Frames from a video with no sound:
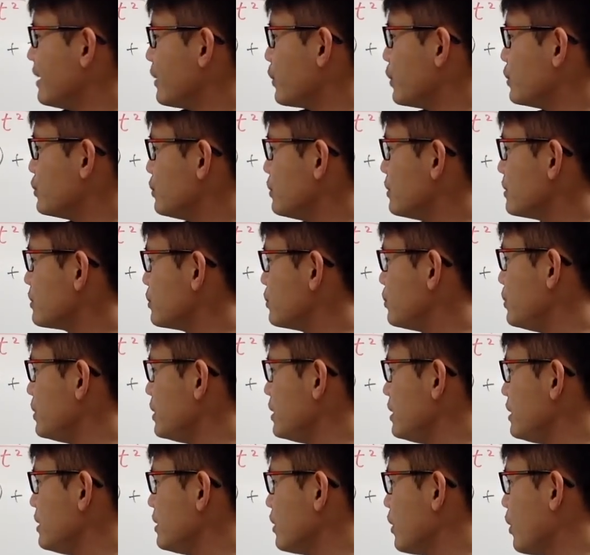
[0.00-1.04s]
which is
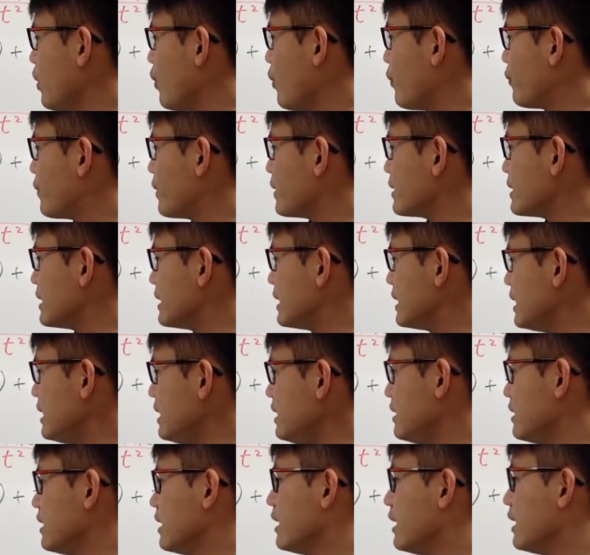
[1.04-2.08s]
3 over
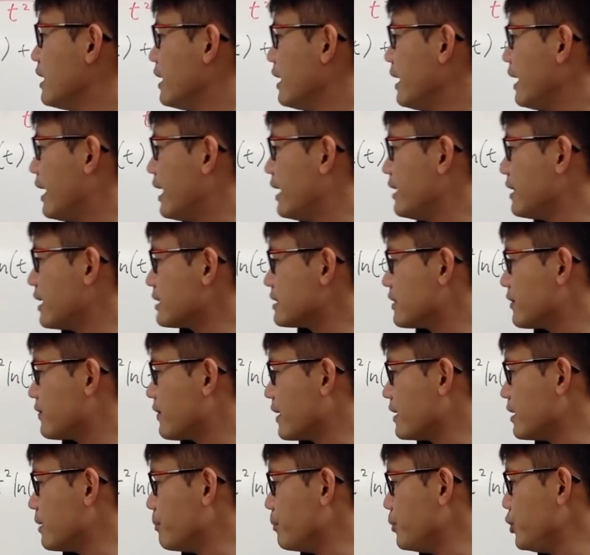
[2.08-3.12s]
t, and let's
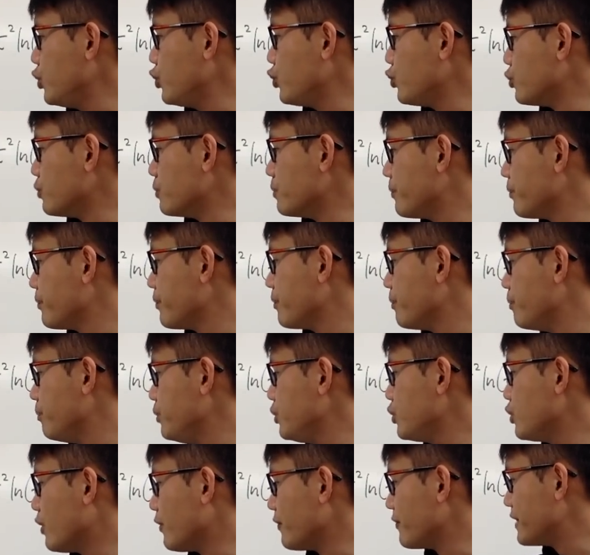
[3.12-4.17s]
find the mu.
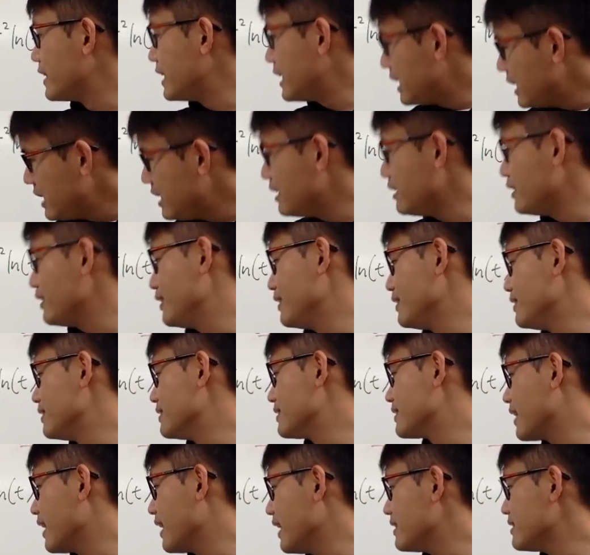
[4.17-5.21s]
Mu of t, in
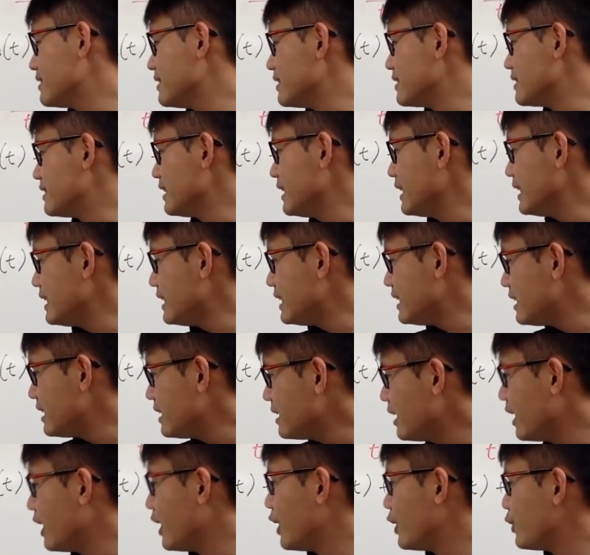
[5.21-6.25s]
this case, is
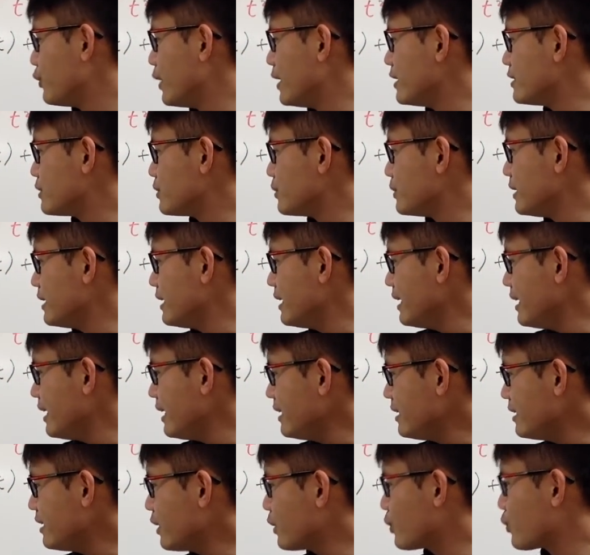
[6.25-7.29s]
e raised to the
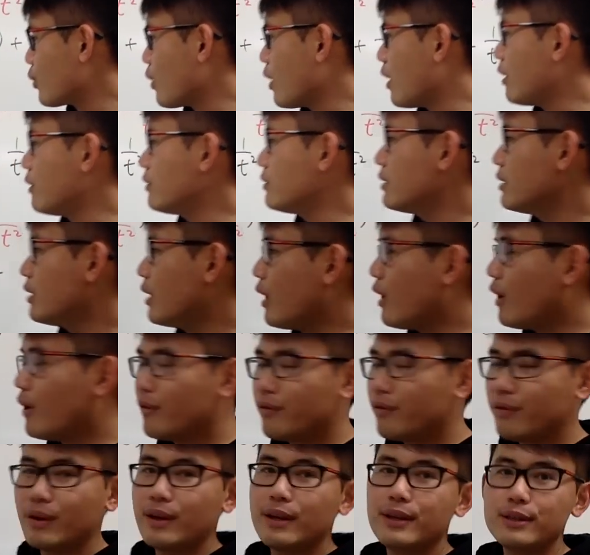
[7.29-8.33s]
integral of
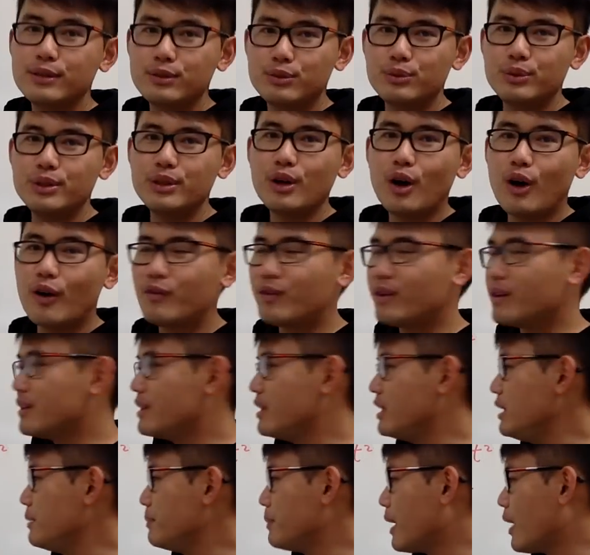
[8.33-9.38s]
3 over
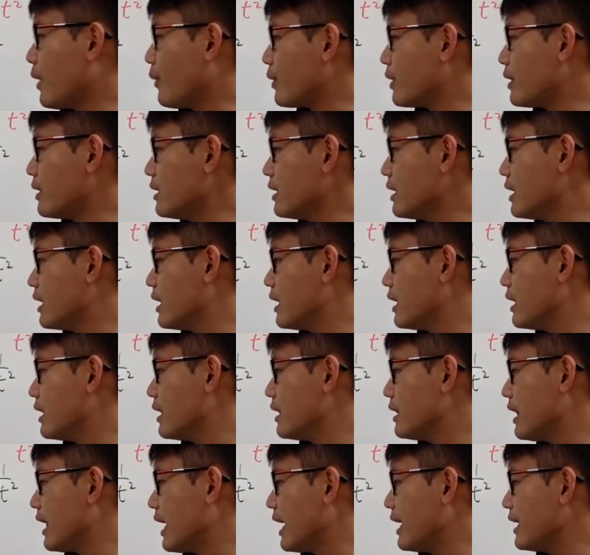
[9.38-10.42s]
t power,
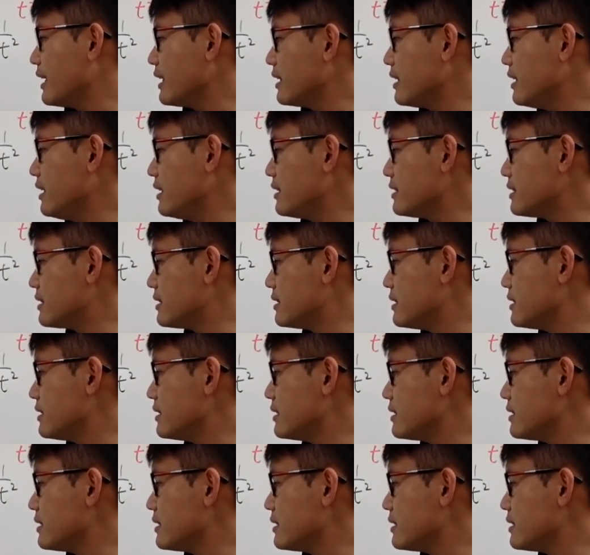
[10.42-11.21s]
like this.